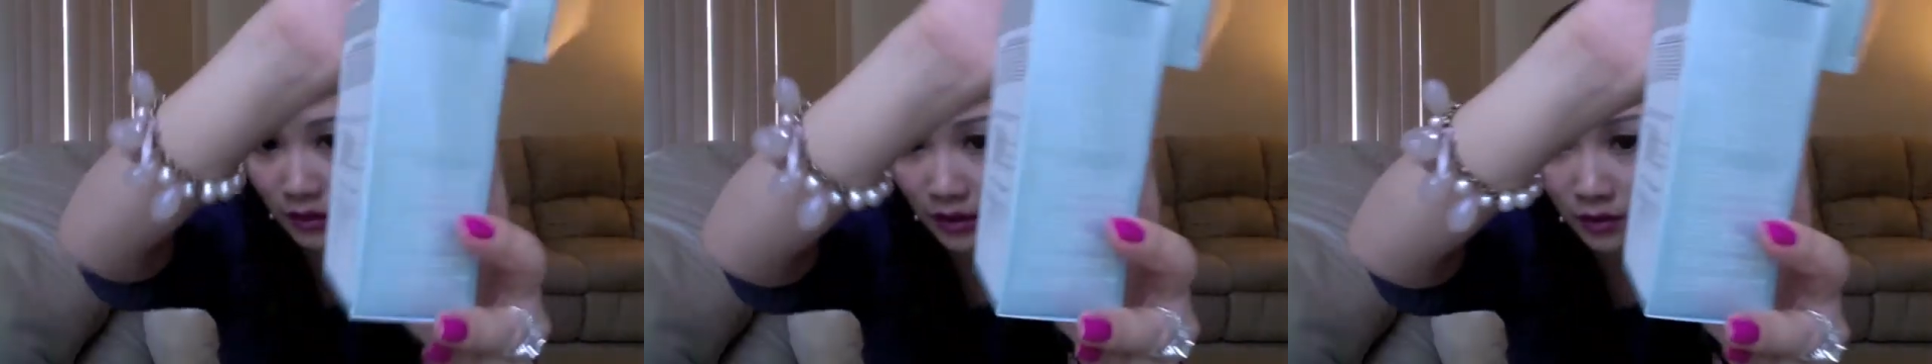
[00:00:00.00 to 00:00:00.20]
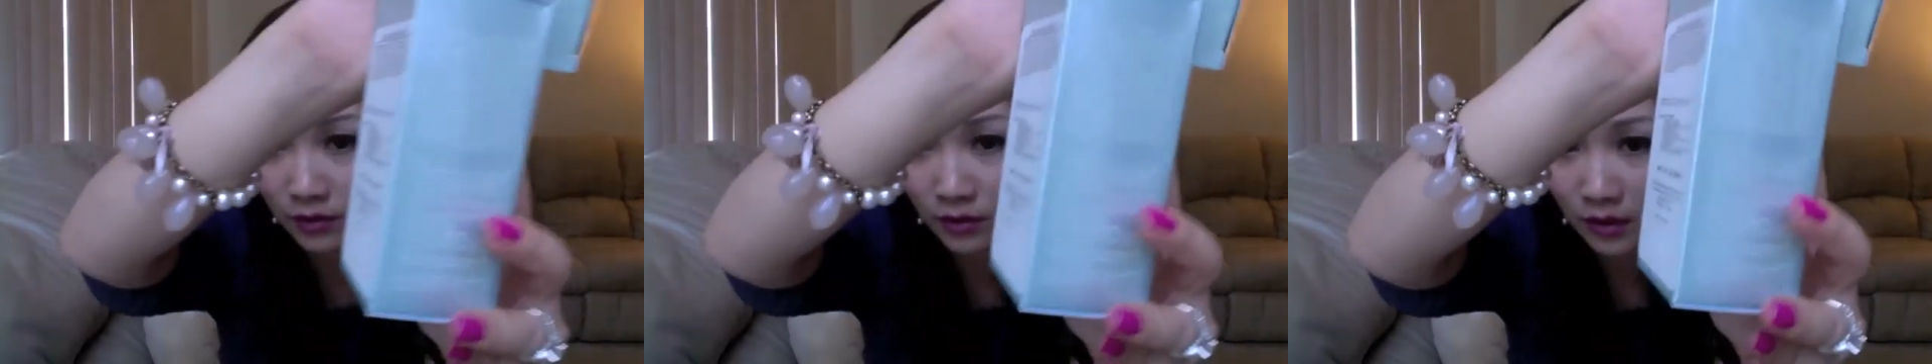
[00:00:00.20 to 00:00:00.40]

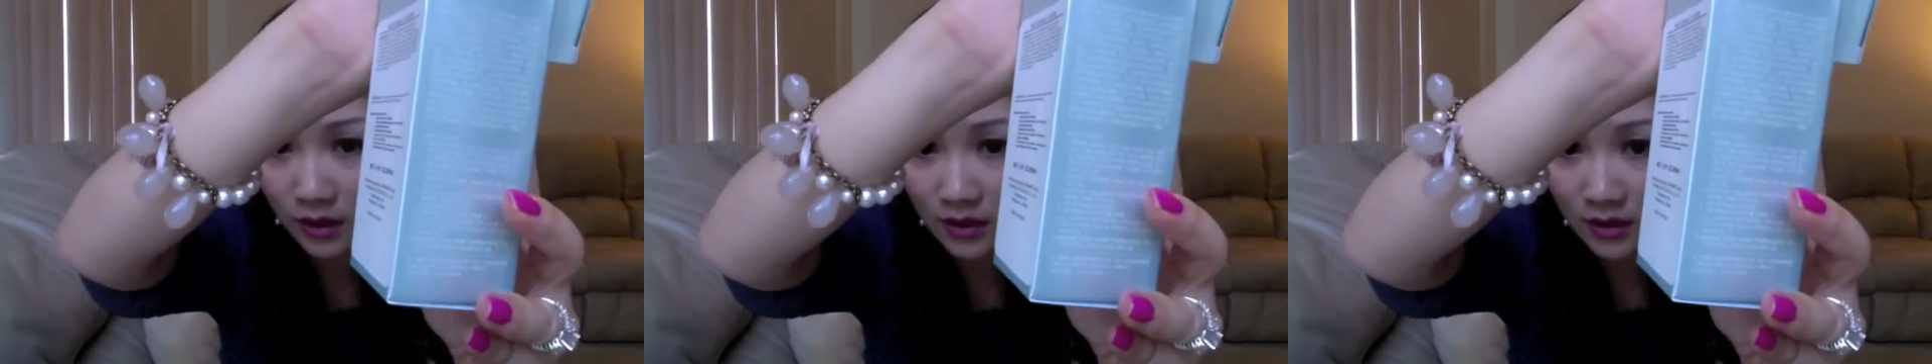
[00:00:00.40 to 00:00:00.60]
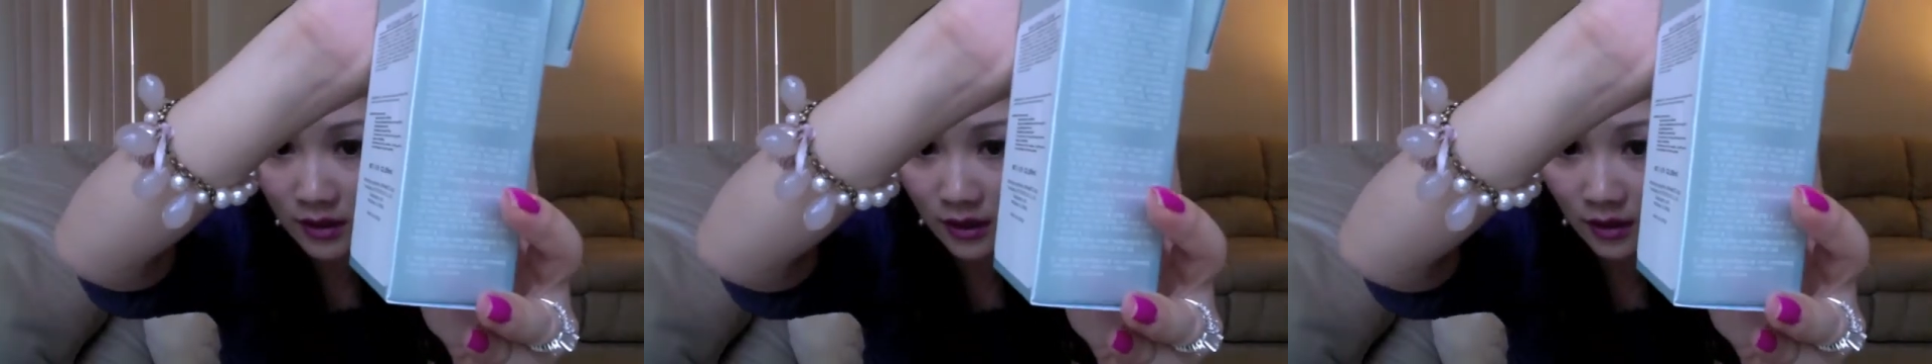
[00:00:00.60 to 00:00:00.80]

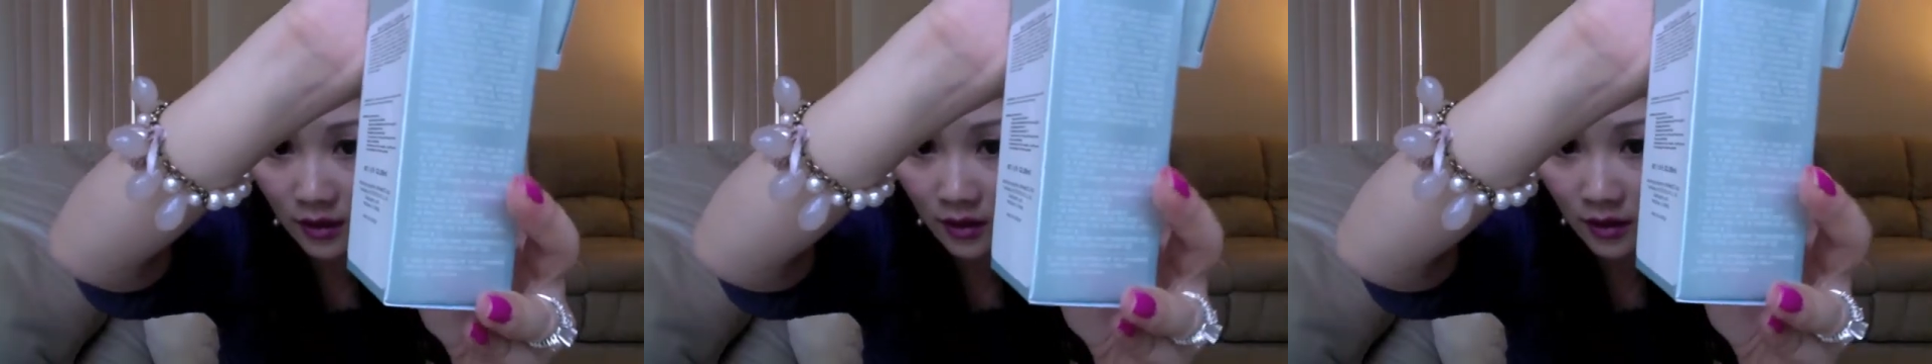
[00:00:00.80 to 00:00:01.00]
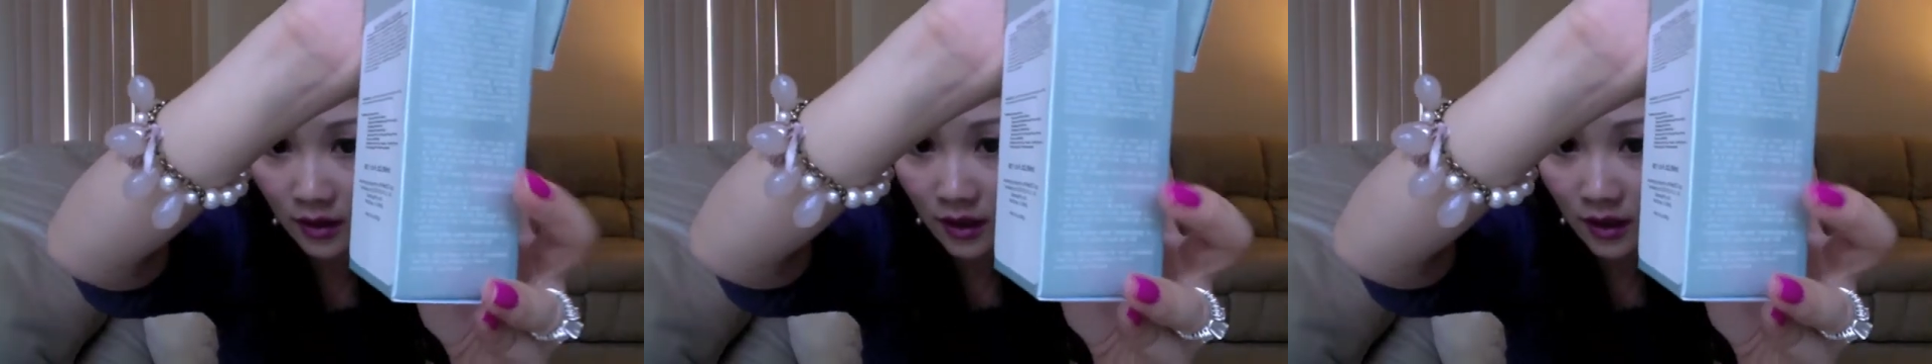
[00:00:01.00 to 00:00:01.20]
Korean
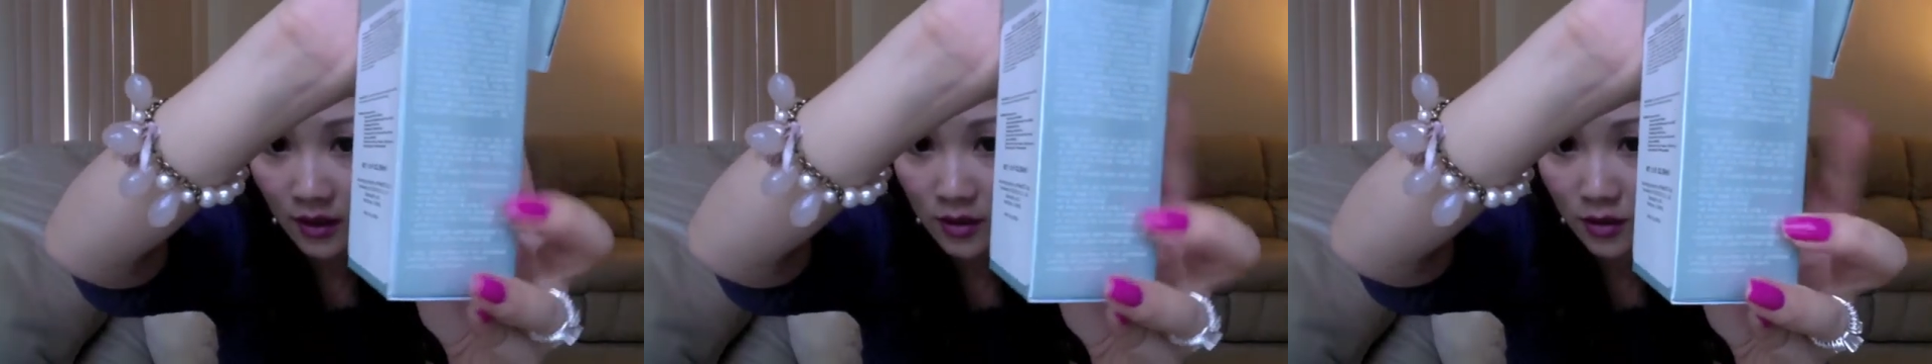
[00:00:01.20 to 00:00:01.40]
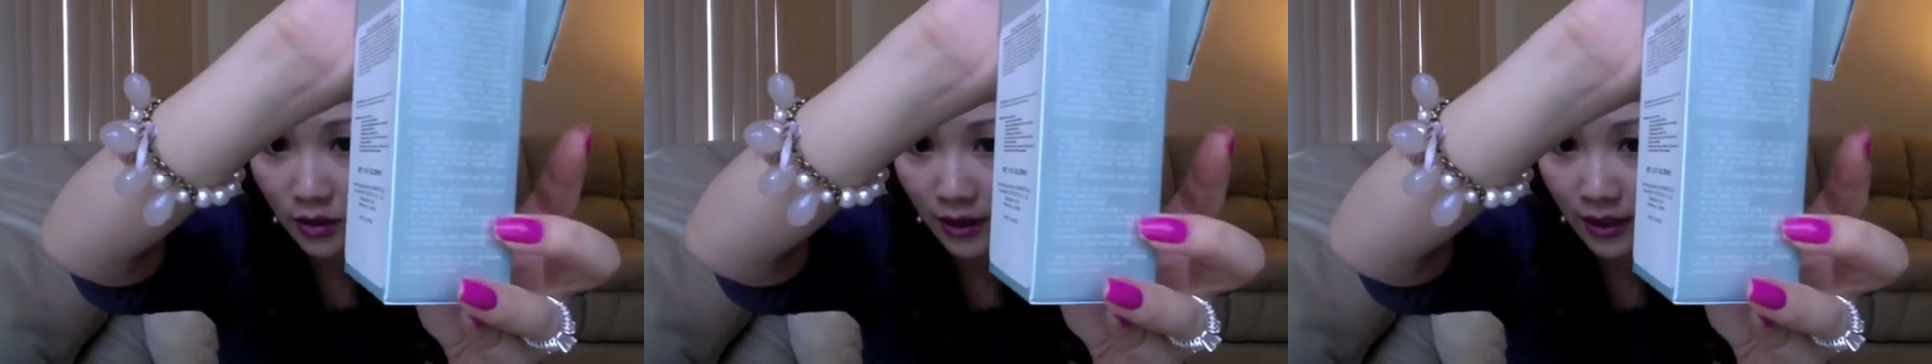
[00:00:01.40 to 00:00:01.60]
words
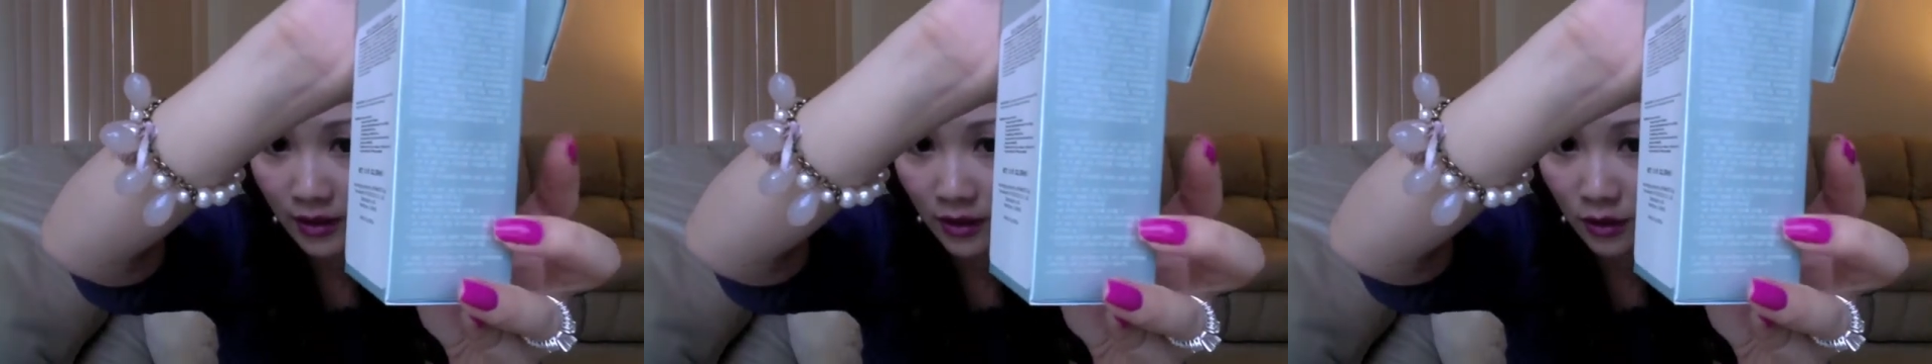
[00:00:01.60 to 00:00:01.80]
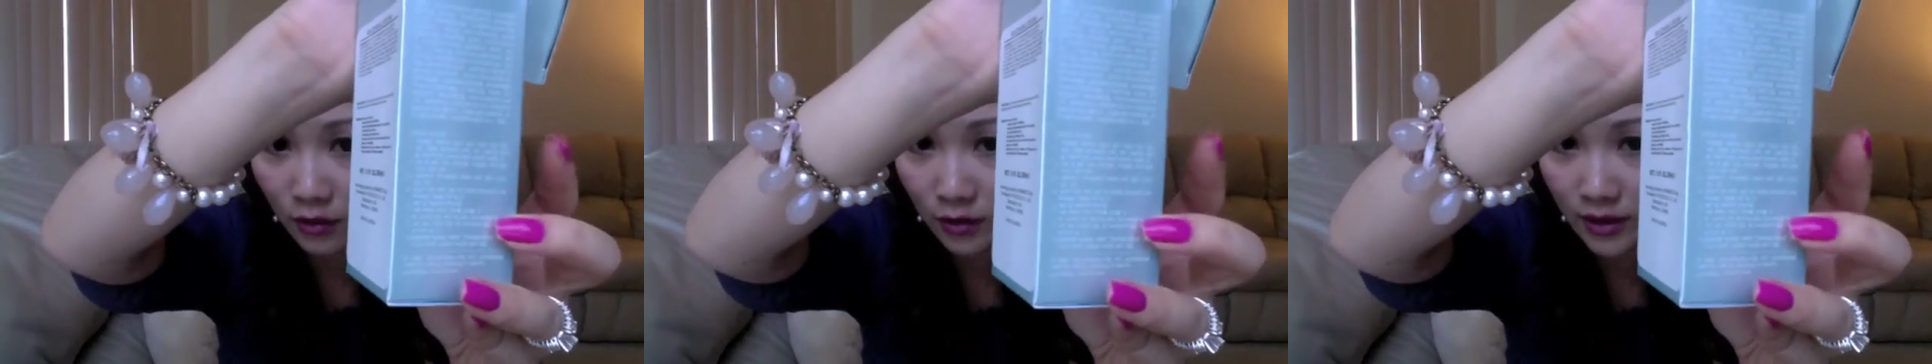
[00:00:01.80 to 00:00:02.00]
here
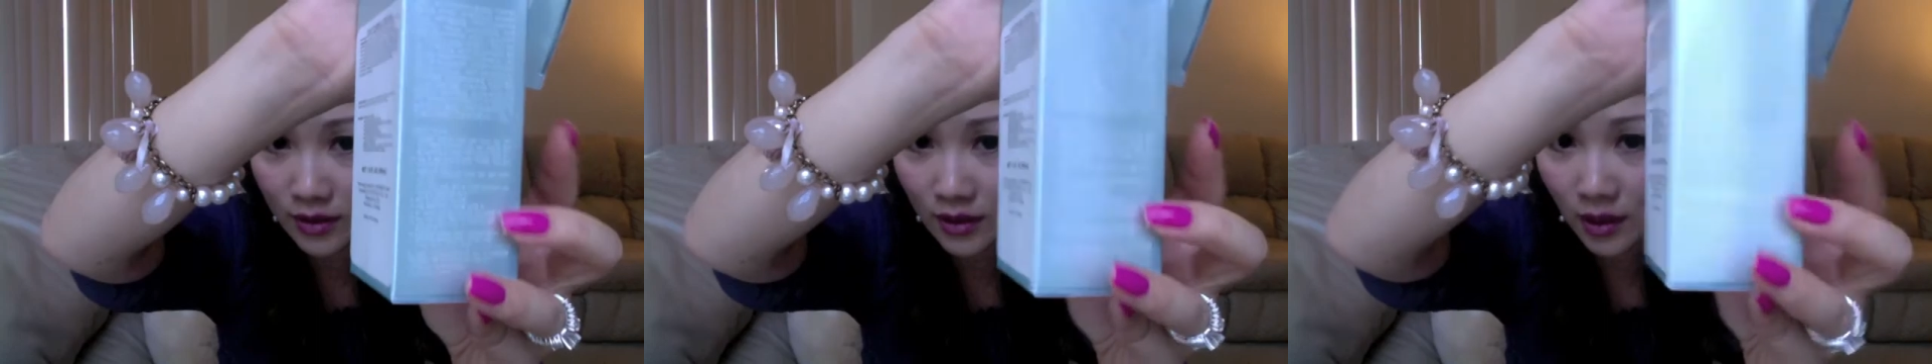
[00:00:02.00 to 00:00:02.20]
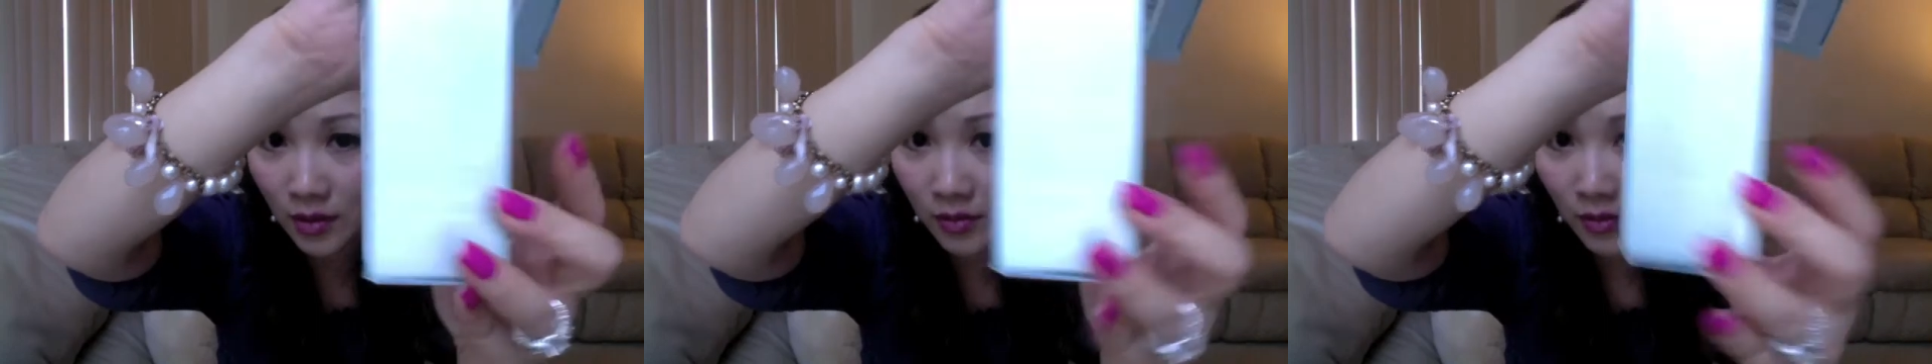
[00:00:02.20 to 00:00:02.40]
so I
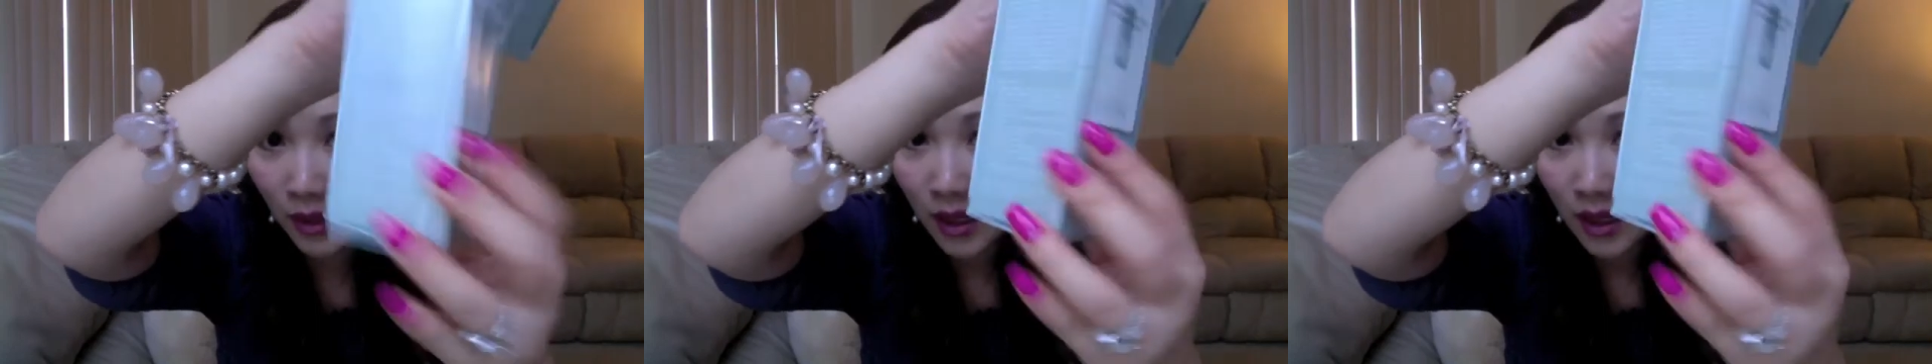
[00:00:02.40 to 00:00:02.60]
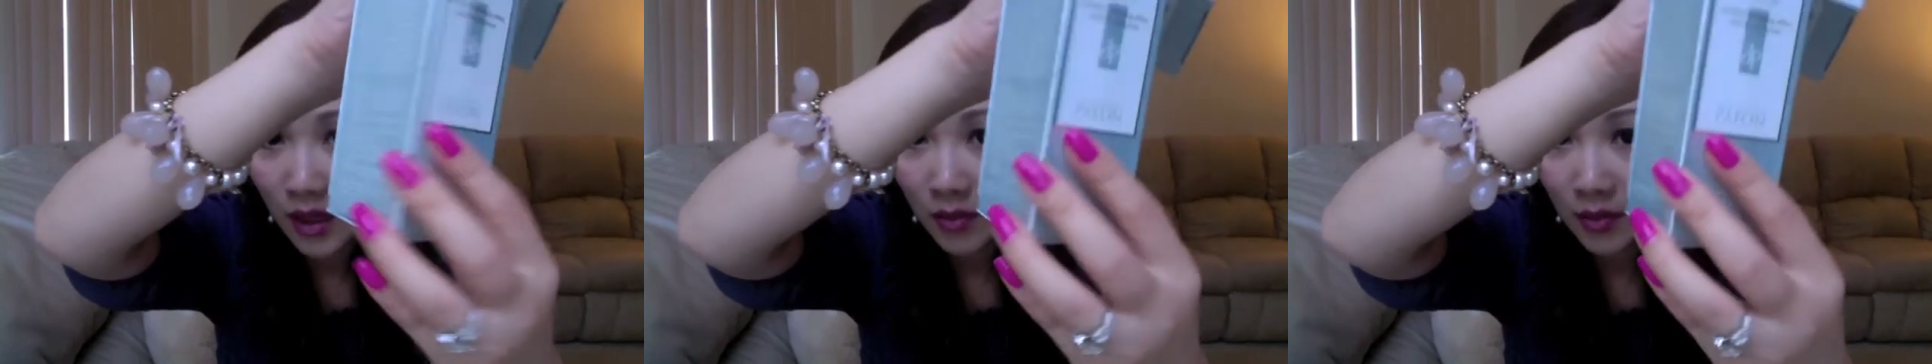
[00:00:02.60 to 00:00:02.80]
cannot read
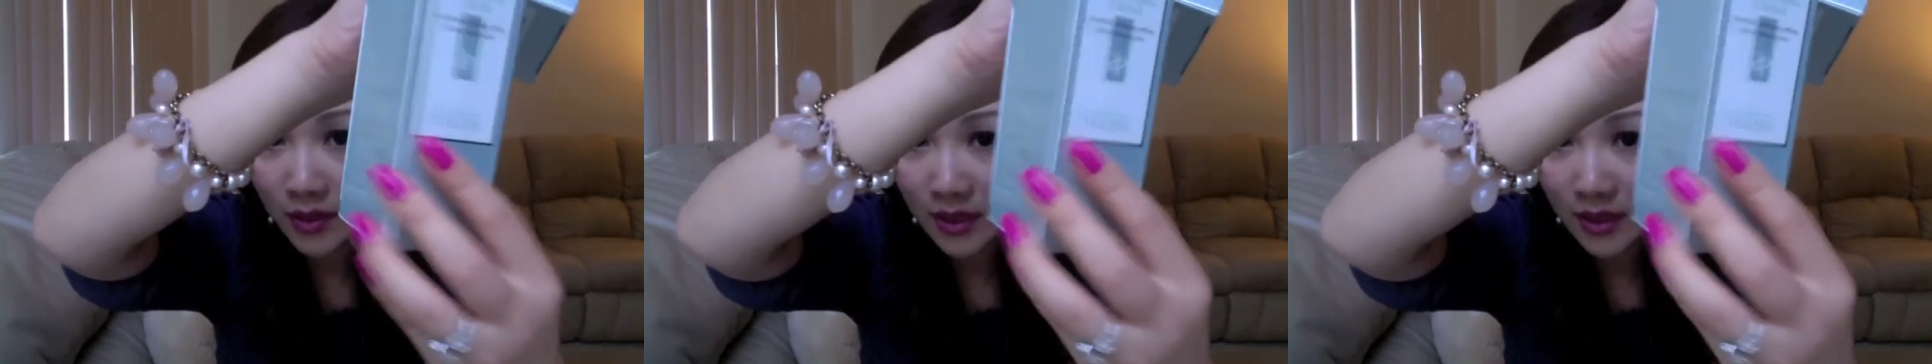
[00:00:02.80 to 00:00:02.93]
them